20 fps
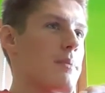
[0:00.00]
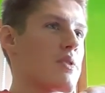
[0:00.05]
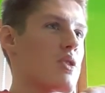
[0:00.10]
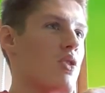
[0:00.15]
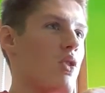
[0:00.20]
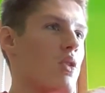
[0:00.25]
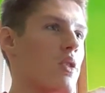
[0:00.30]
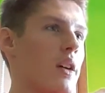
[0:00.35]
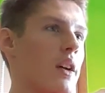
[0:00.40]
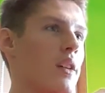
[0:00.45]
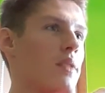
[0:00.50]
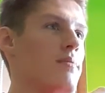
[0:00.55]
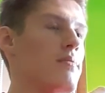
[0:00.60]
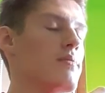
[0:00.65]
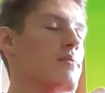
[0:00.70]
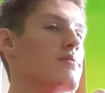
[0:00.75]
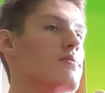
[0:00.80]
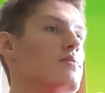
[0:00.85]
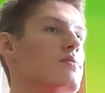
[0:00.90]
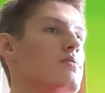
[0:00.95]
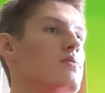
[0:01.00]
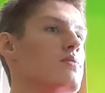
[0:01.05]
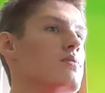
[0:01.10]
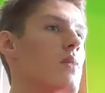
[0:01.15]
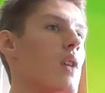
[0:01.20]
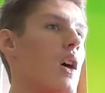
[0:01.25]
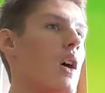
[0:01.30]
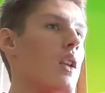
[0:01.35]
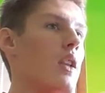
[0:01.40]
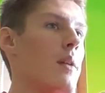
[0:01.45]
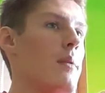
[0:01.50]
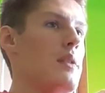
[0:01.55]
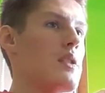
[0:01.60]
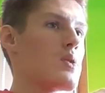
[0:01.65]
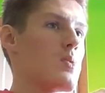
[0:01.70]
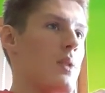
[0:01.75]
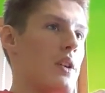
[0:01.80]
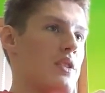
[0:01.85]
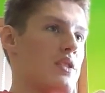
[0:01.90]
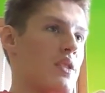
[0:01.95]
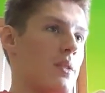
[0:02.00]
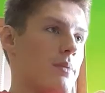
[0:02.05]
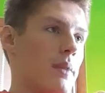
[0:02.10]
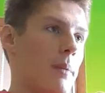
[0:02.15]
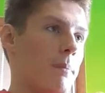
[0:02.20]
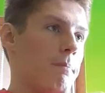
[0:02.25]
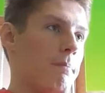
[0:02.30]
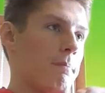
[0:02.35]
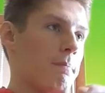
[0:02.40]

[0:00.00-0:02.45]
scoring. Let me explain something.